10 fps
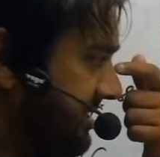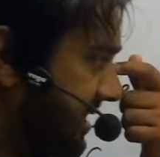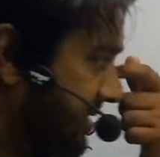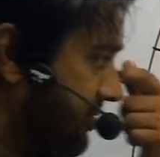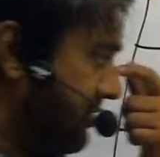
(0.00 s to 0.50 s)

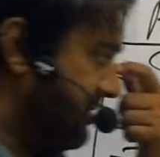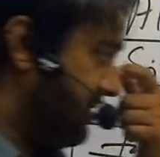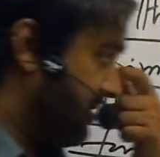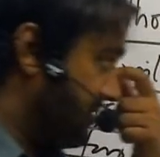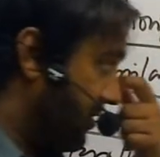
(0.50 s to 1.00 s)
are good,
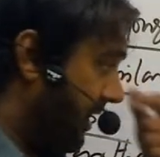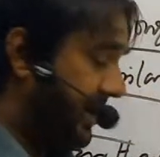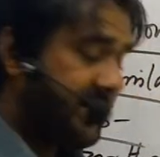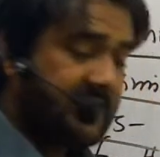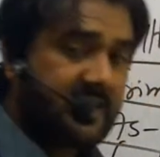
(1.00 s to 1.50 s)
your
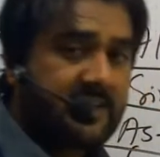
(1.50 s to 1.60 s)
ideas are